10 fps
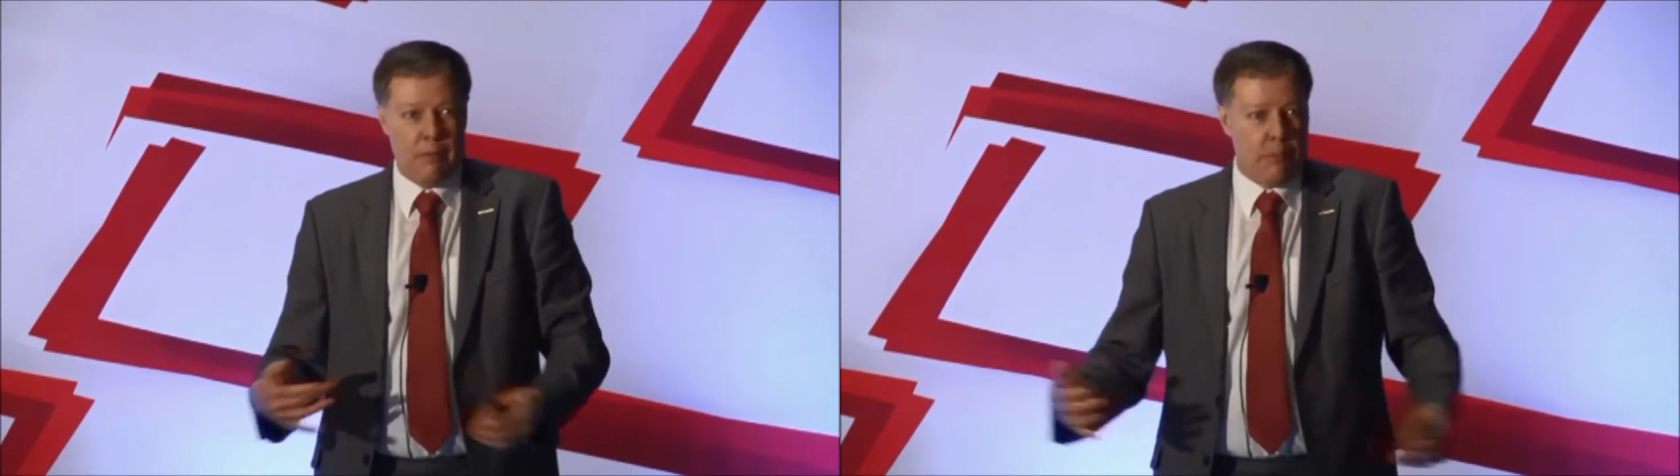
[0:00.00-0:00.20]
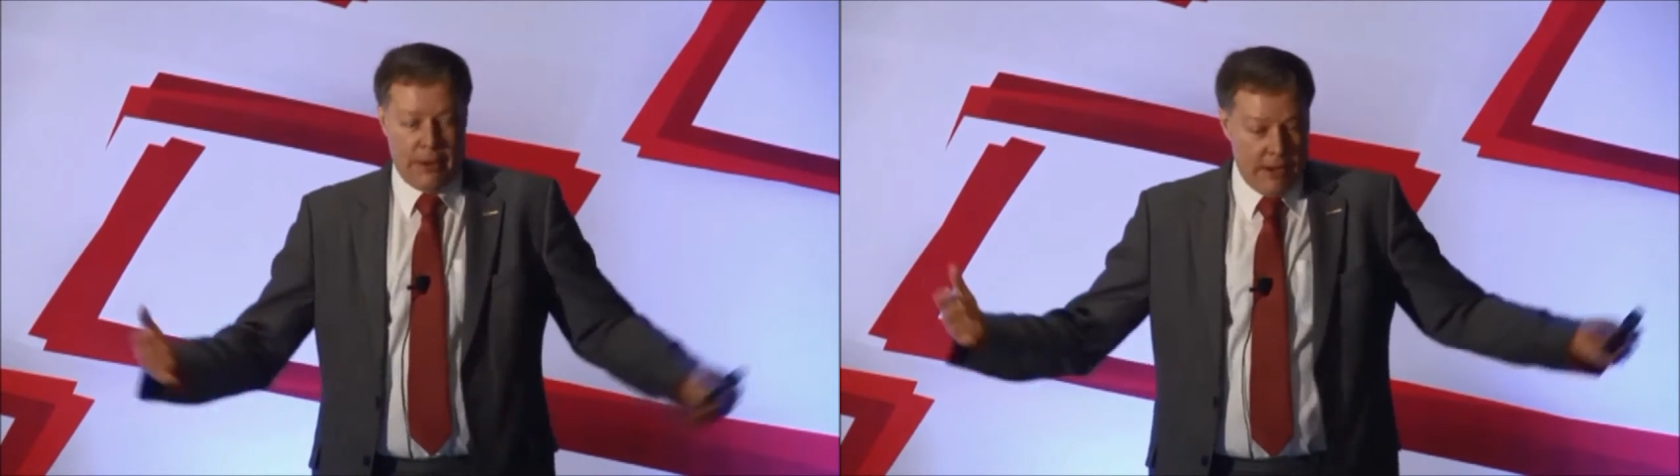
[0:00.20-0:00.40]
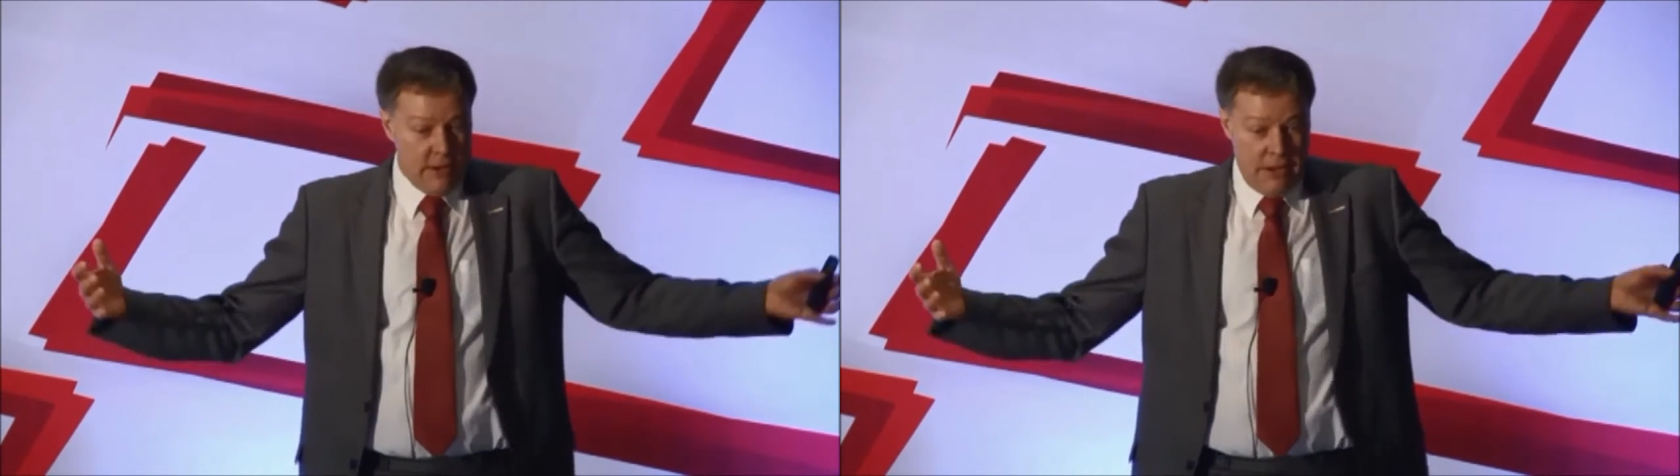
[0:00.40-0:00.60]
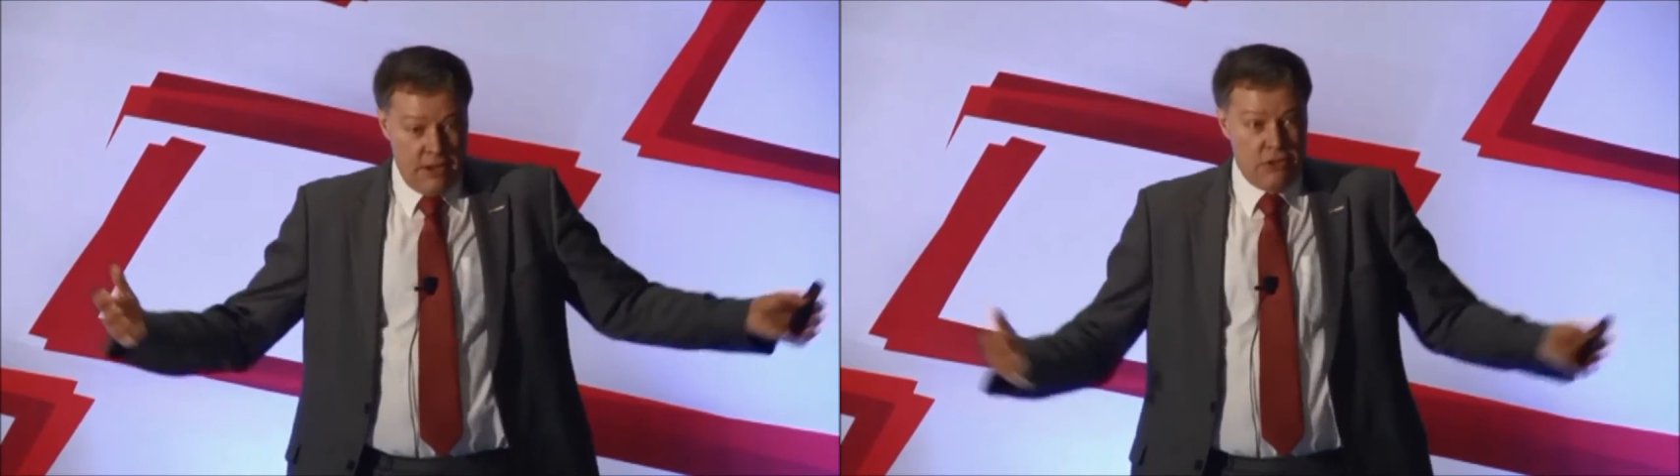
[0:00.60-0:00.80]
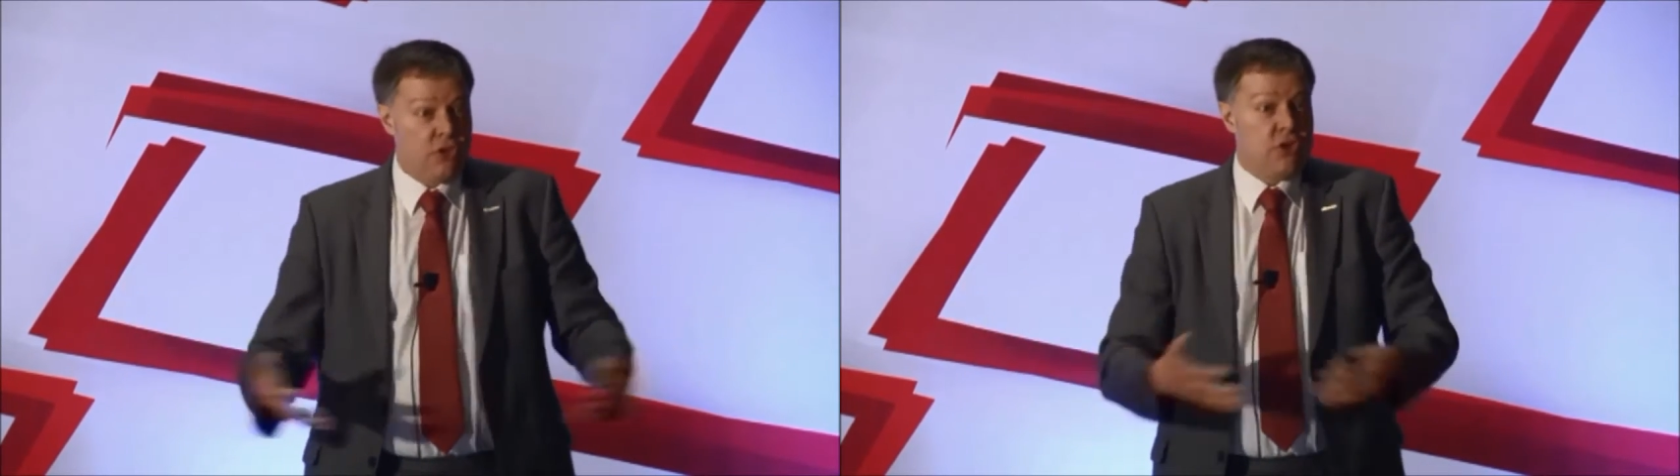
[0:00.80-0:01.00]
compliant,
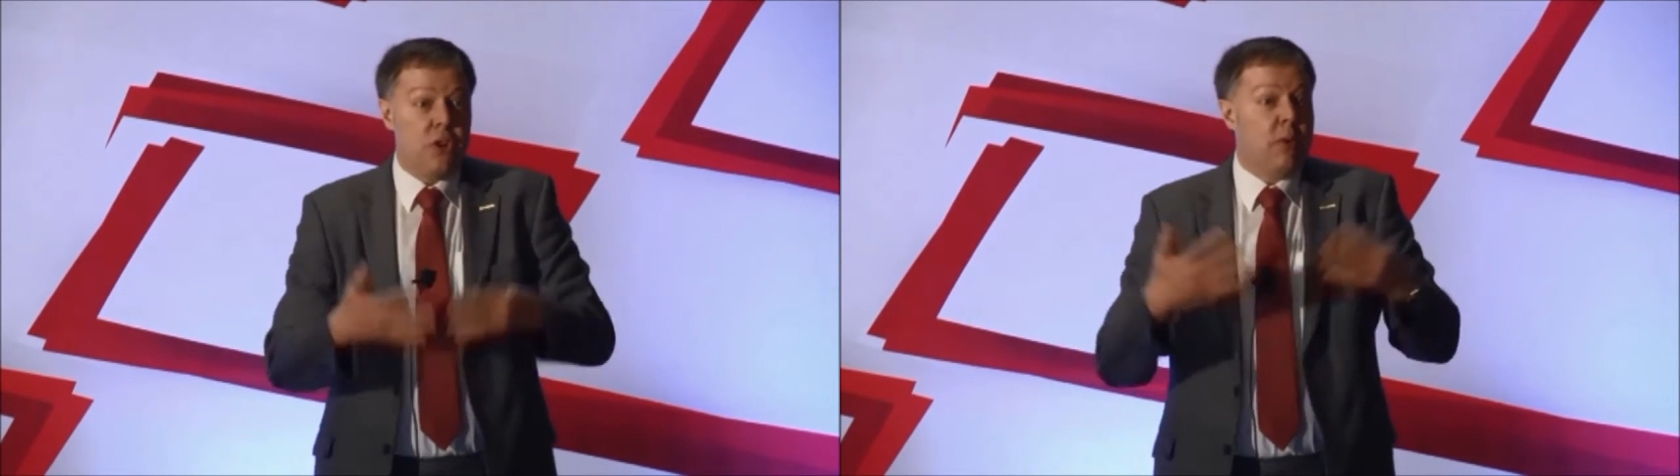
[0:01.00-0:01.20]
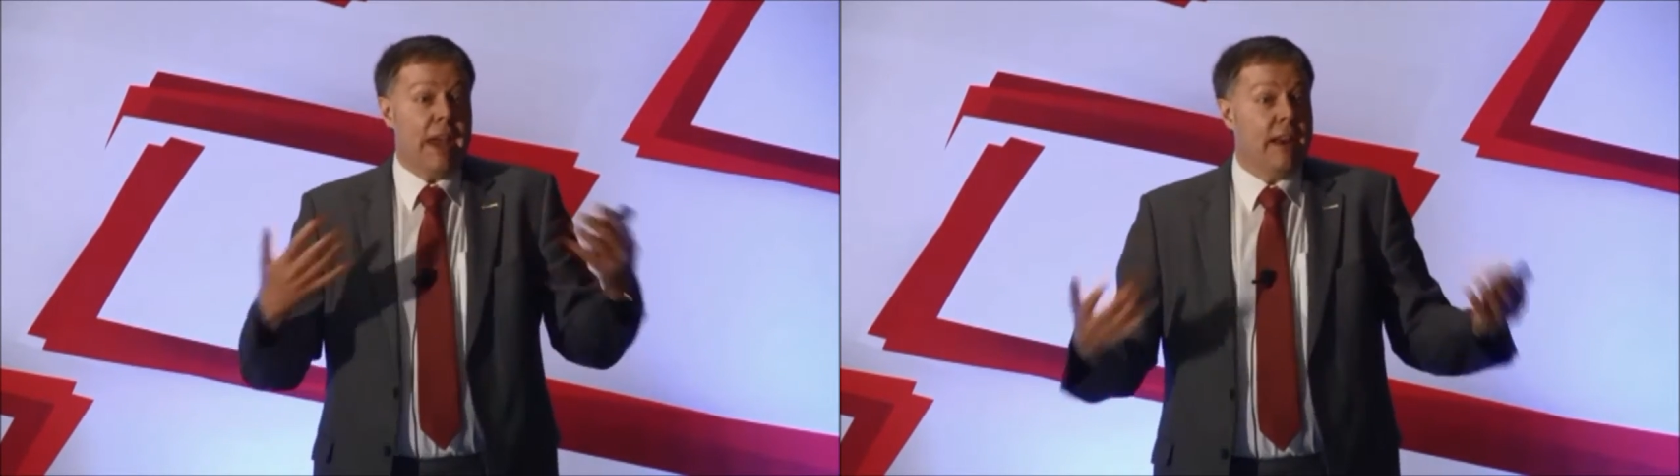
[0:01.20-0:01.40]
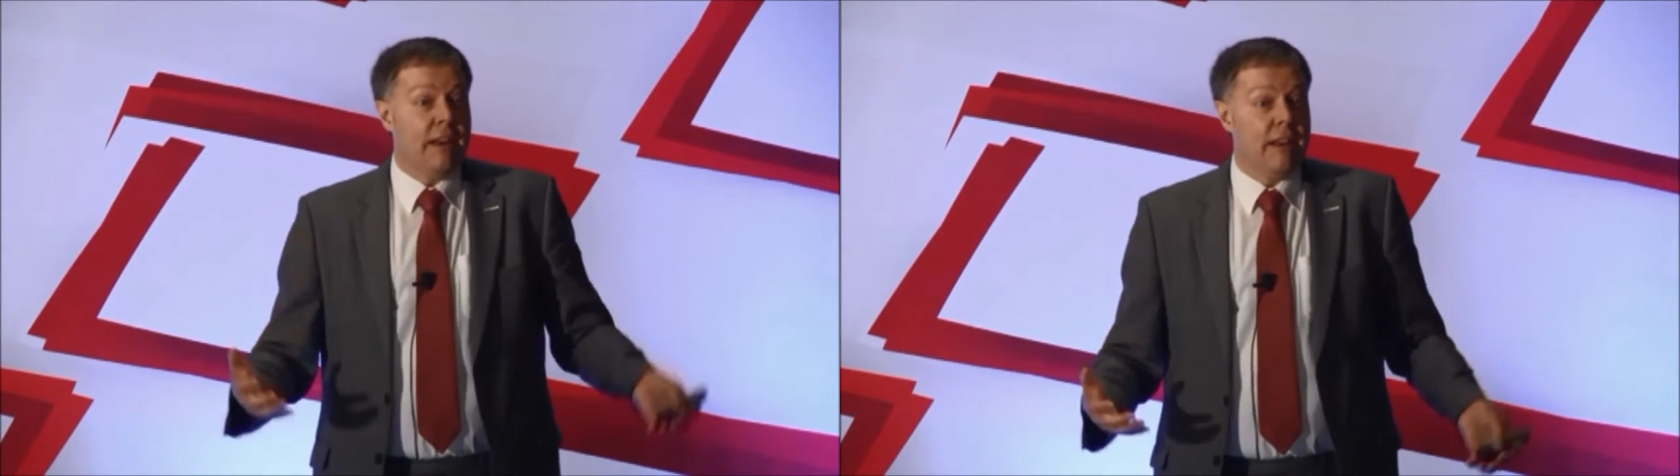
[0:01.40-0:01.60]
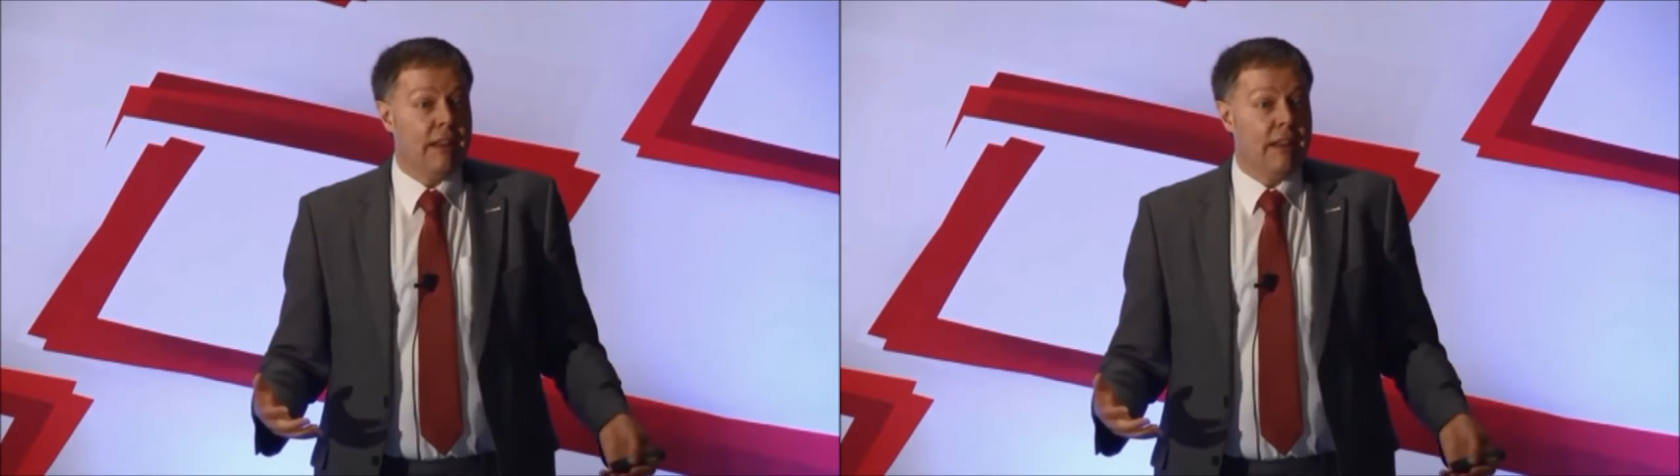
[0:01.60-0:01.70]
just do it.